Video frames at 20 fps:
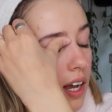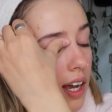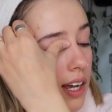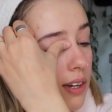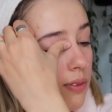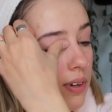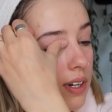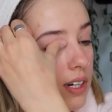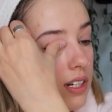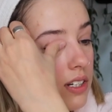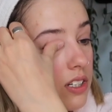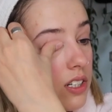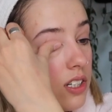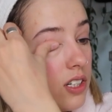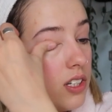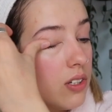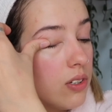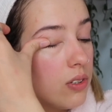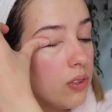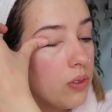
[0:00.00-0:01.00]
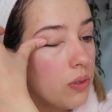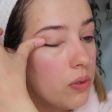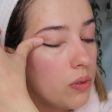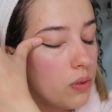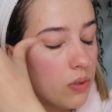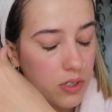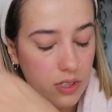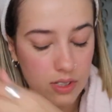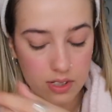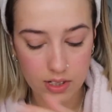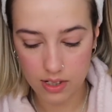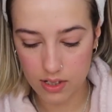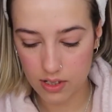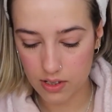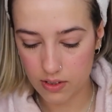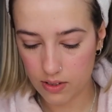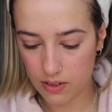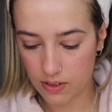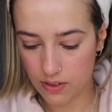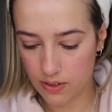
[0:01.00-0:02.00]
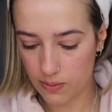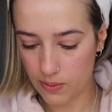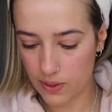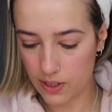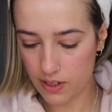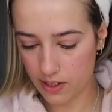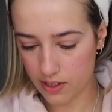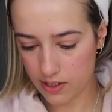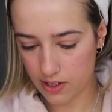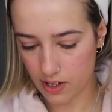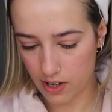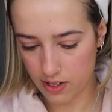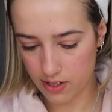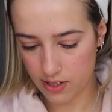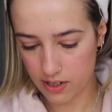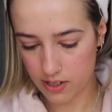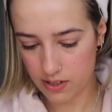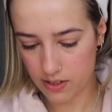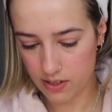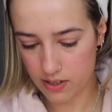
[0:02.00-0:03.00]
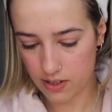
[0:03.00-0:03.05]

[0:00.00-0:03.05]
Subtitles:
I wanted to use, what are these called?